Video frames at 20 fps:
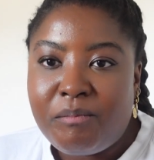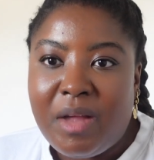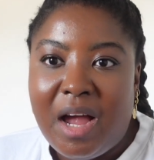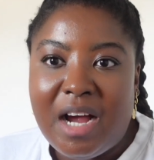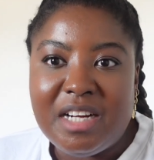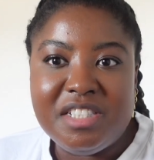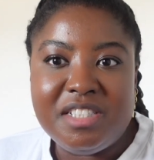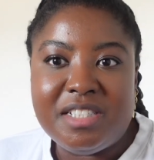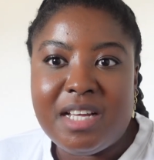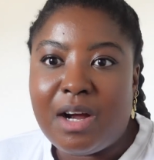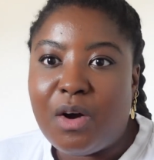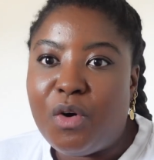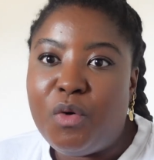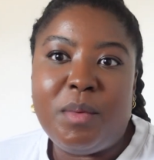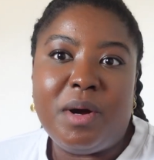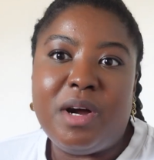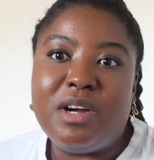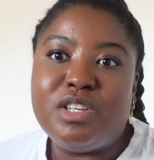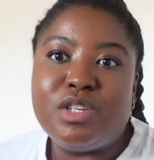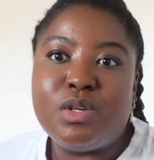And she's like,
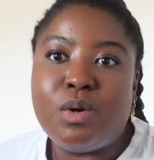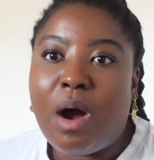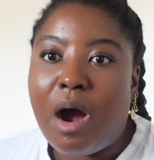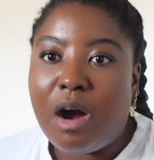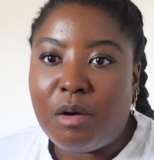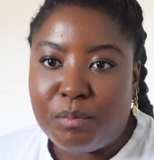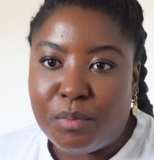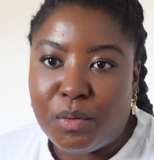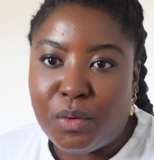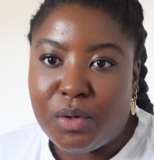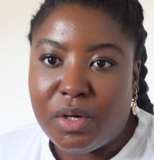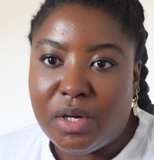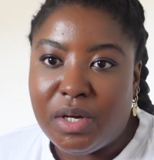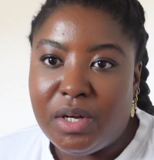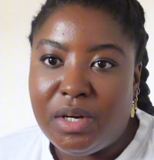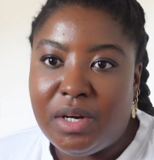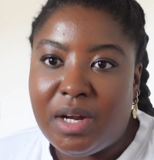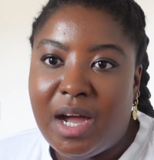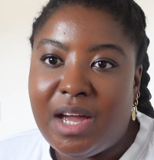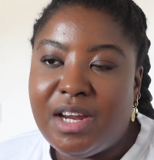oh, so
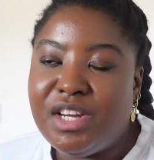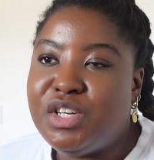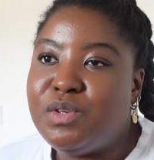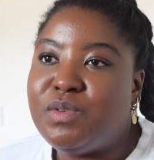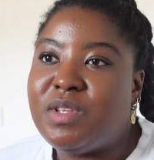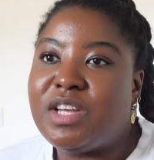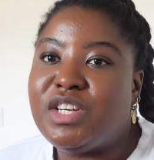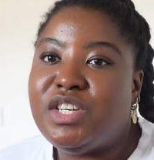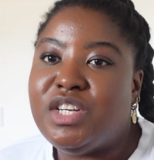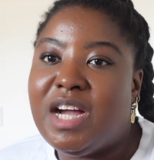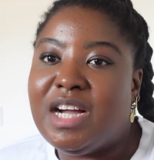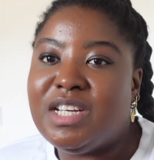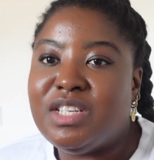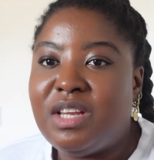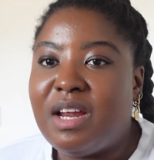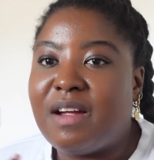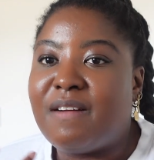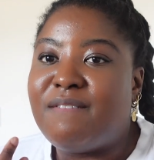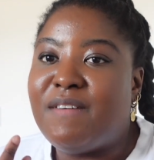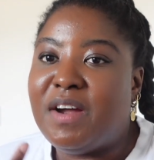heartbroken, and she was like, she has to
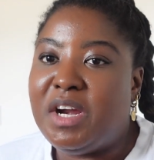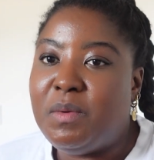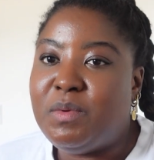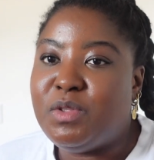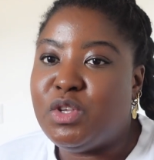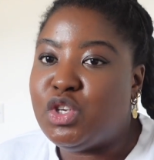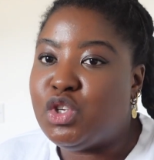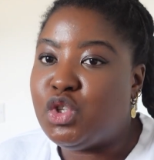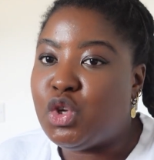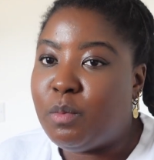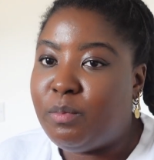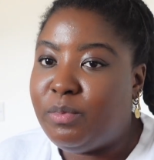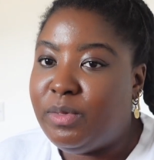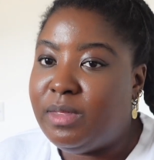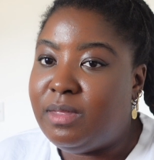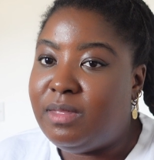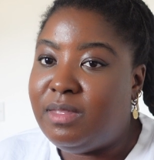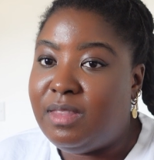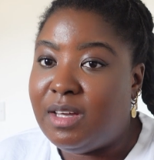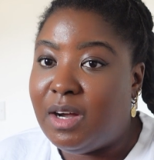like find a way to stop
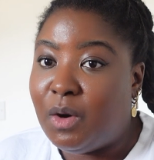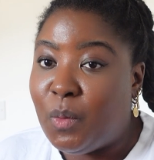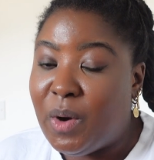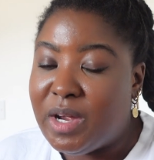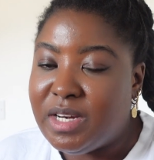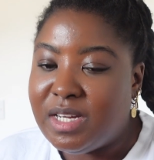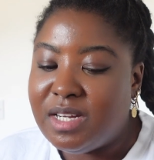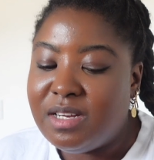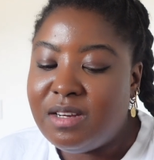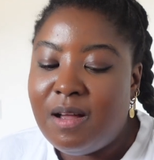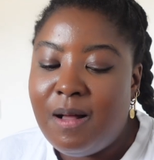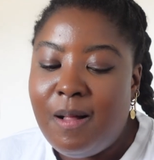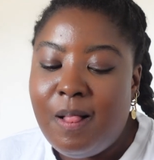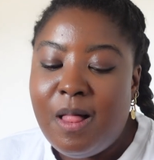their wedding.